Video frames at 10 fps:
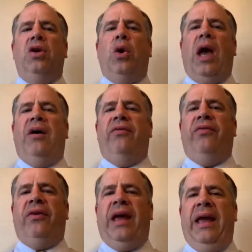You
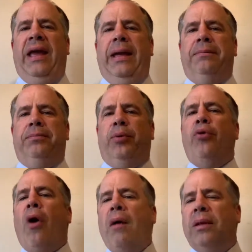have a
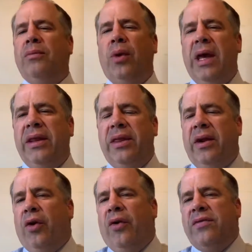problem with the
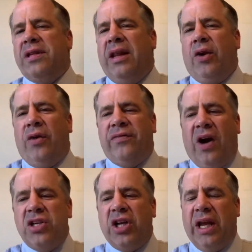nerves and the nerve
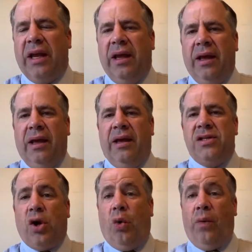functioning.
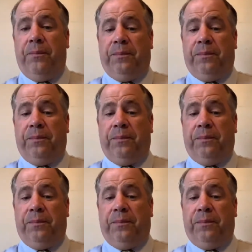So